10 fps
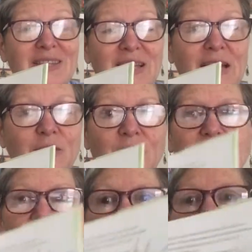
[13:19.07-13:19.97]
Diario de
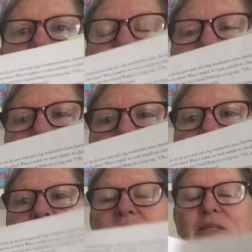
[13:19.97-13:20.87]
Semilla for
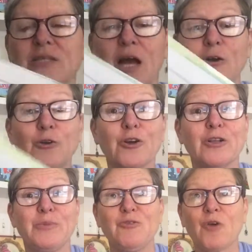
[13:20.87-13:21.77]
Senora Santiago, you're
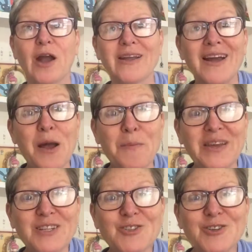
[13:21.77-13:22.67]
going to be drawing
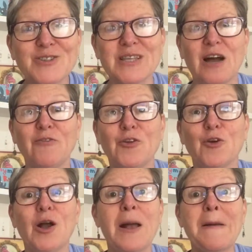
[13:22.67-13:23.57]
pictures of
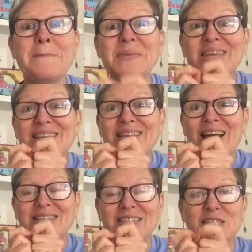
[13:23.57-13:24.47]
your bean
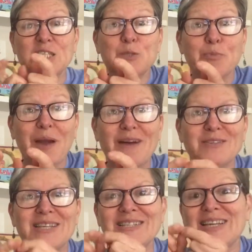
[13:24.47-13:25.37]
as it
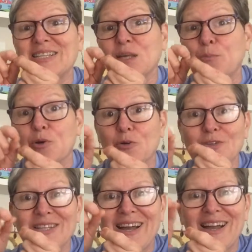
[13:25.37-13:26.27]
sprouts, as it gets a
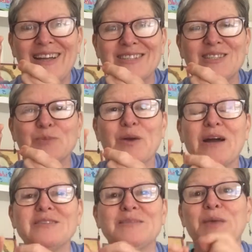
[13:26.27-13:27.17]
brota, as it
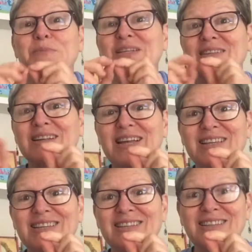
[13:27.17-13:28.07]
sprouts. Maybe it's going to
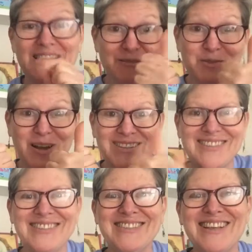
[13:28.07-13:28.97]
get little leaves, right?
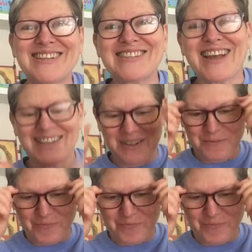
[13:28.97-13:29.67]
Isn't that exciting?